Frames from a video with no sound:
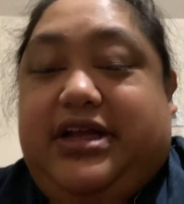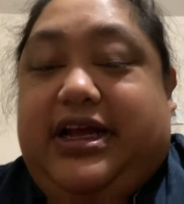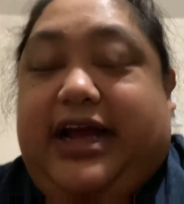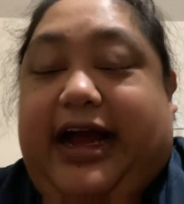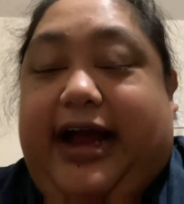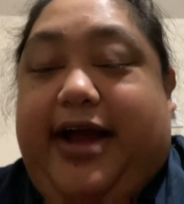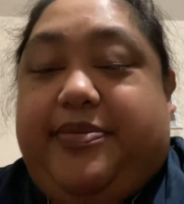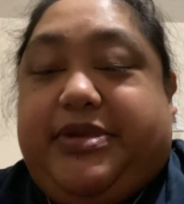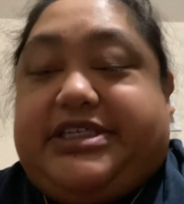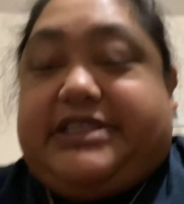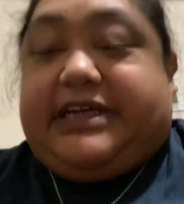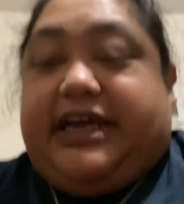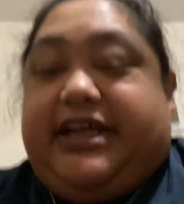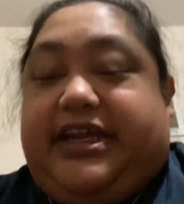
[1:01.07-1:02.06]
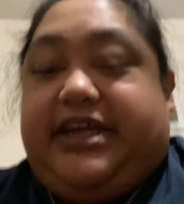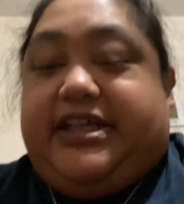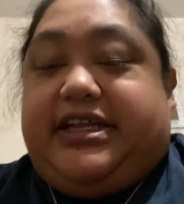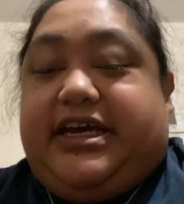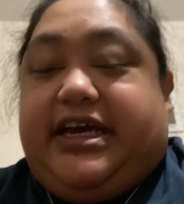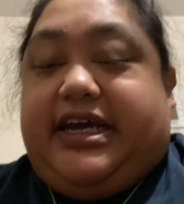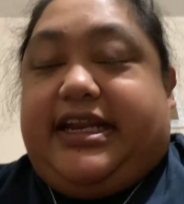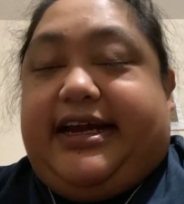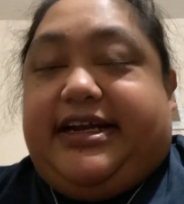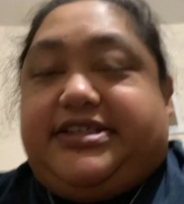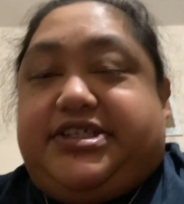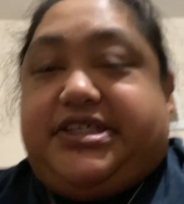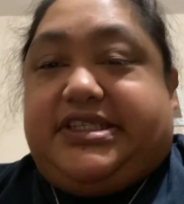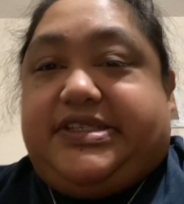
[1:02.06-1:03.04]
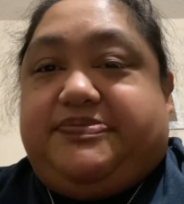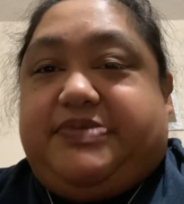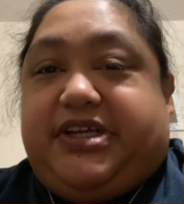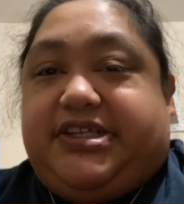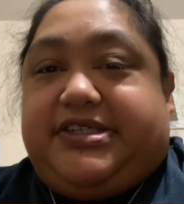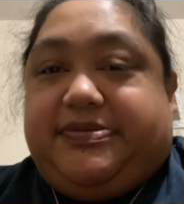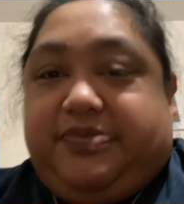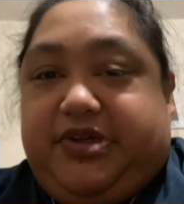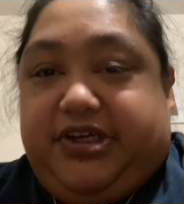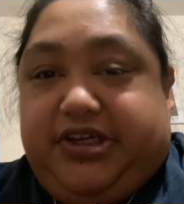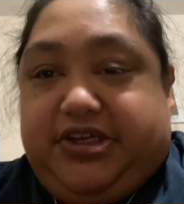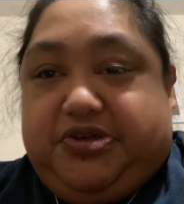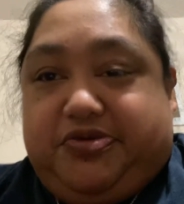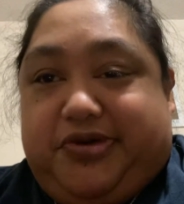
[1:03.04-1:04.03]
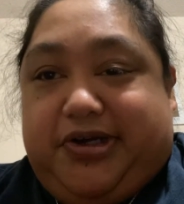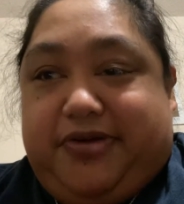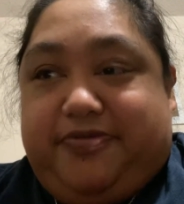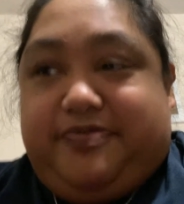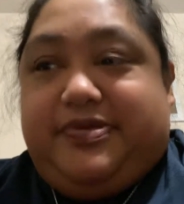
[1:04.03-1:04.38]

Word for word: I'm excited that I just picked something new up.